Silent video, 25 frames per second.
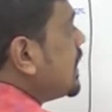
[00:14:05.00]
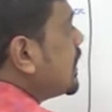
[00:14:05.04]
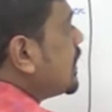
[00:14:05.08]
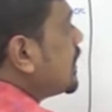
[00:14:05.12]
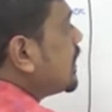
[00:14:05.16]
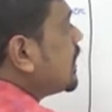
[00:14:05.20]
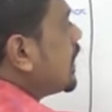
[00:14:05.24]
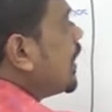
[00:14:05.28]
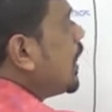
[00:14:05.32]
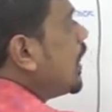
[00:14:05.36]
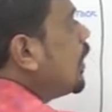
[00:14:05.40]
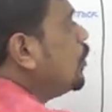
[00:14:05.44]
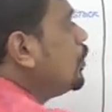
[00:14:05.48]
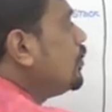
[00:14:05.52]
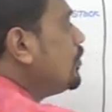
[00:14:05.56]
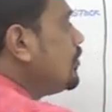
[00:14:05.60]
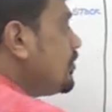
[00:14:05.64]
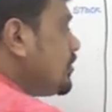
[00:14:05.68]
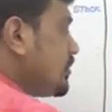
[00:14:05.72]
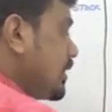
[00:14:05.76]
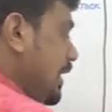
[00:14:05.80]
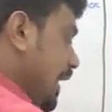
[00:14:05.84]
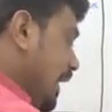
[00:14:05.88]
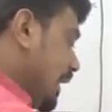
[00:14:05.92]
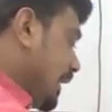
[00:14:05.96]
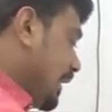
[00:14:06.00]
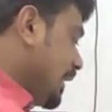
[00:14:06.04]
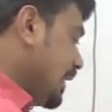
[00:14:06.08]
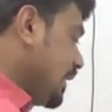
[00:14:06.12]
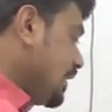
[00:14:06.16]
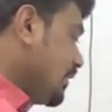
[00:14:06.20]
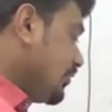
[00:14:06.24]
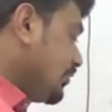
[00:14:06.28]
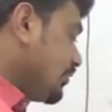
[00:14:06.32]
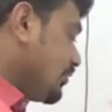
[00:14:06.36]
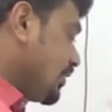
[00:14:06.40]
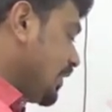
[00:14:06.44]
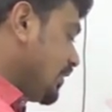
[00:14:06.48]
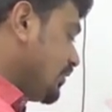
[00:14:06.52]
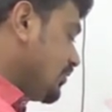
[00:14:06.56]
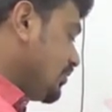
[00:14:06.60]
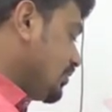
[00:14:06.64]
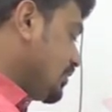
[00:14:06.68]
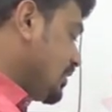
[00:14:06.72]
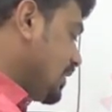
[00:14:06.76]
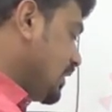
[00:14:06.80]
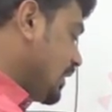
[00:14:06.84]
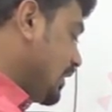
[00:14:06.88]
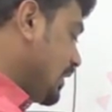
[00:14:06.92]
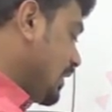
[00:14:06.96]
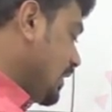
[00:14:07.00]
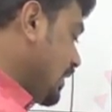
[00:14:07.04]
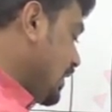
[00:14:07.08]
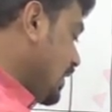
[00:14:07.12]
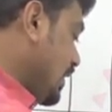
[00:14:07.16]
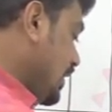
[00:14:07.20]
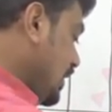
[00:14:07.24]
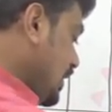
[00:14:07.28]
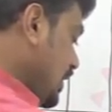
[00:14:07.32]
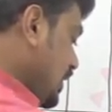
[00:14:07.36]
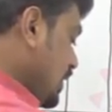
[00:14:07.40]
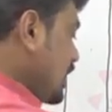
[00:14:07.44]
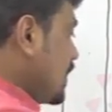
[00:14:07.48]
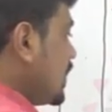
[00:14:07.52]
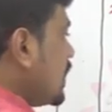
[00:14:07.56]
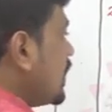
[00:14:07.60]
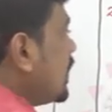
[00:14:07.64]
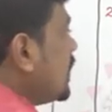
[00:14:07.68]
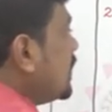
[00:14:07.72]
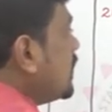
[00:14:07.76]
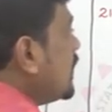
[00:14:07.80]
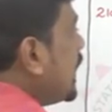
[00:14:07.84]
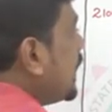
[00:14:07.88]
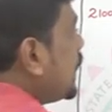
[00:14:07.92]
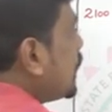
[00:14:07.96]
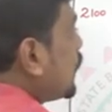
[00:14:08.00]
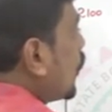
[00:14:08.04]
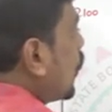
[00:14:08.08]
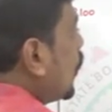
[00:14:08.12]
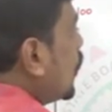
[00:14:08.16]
Outstanding stationery. They told